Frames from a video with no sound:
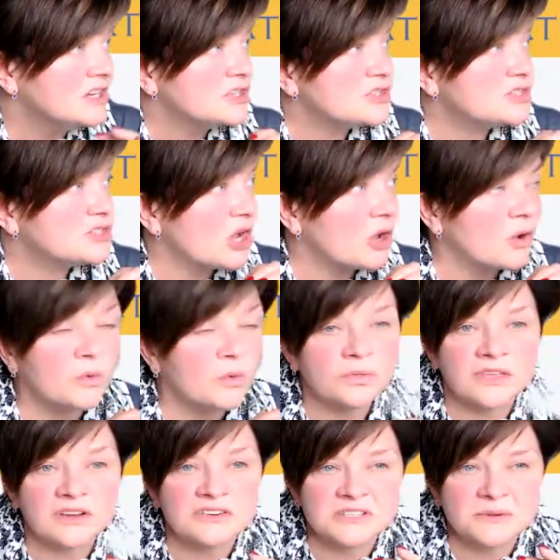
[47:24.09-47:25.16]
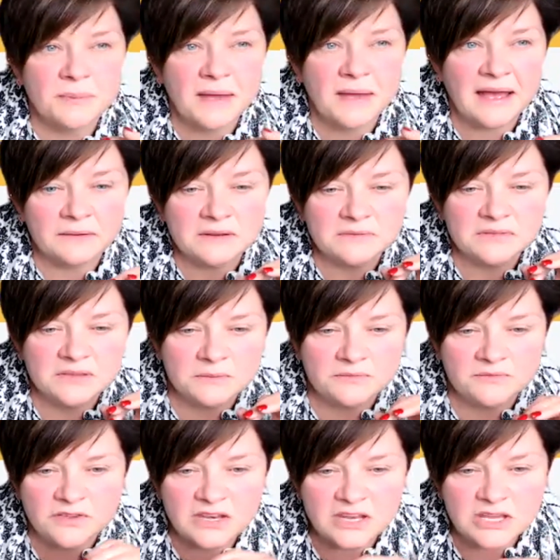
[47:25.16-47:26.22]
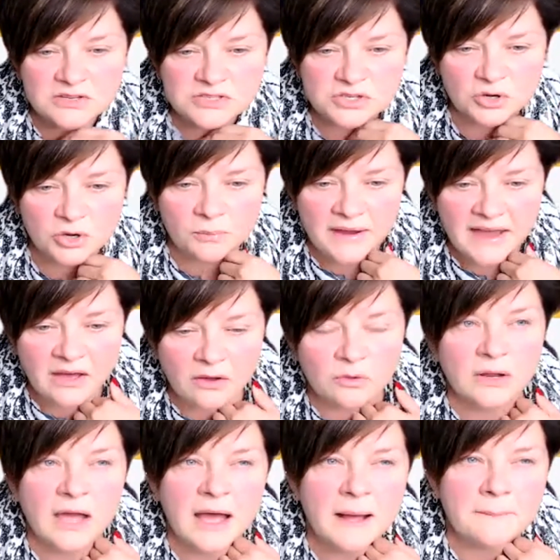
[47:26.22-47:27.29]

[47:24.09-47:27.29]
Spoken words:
So the videos are about